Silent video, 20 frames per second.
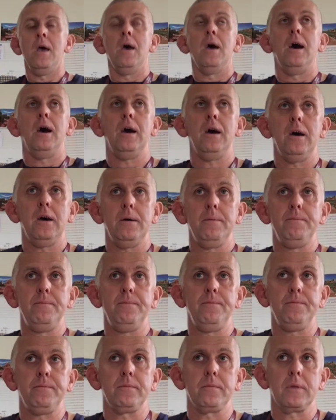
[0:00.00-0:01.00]

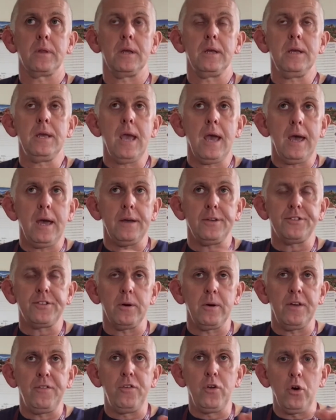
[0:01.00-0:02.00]
So
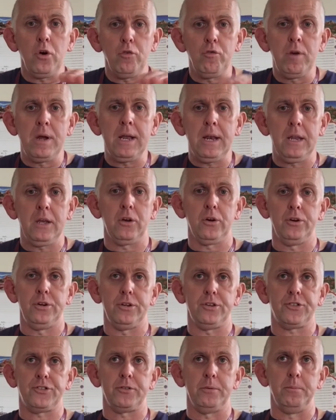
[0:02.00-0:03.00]
if you're really good at
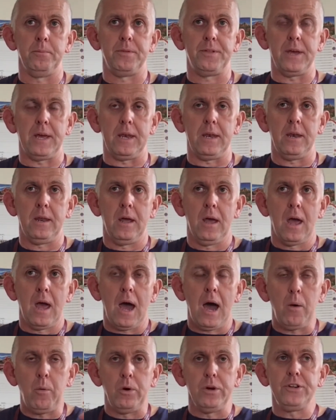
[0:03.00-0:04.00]
something, I
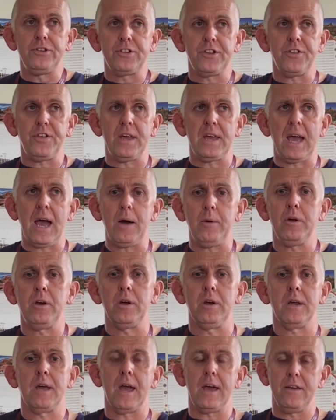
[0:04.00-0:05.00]
want you to think, how are you going
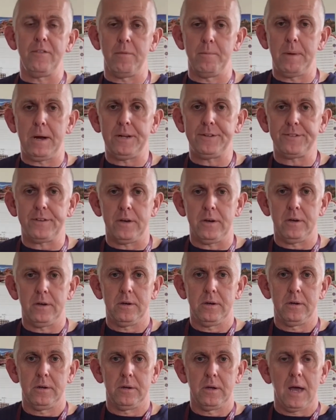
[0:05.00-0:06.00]
to get even better?
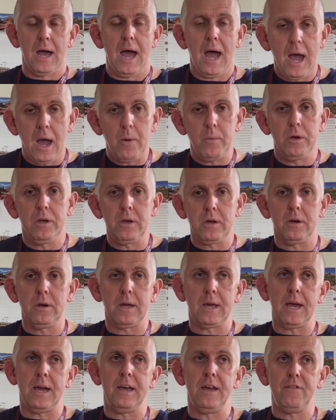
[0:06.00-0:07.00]
How are you going to
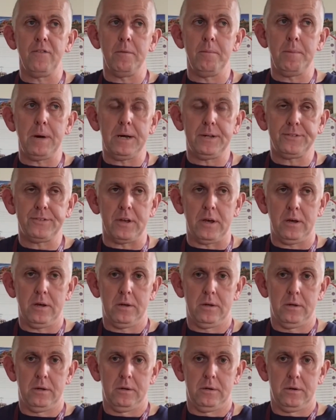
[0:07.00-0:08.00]
get even better?
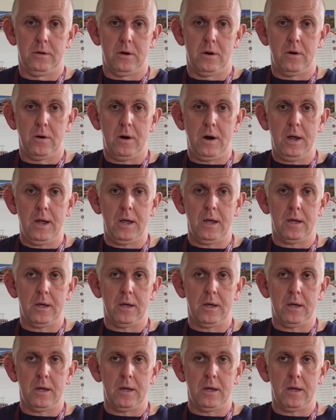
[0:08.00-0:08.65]
All right?